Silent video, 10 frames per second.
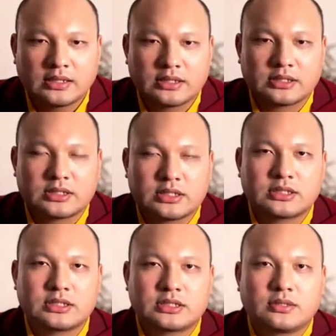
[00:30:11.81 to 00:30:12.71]
he didn't
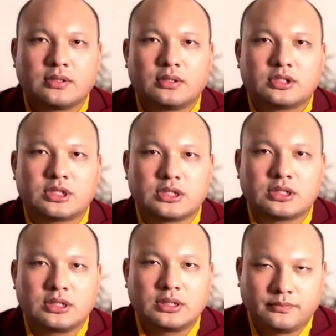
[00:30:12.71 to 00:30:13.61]
have any
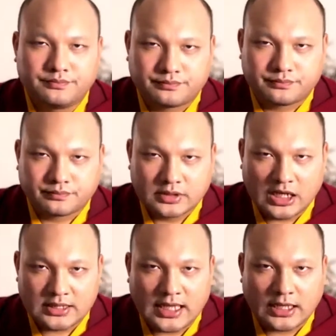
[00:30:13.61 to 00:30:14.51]
cushions like we sit on,
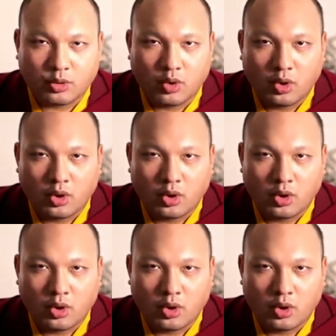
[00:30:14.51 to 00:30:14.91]
right?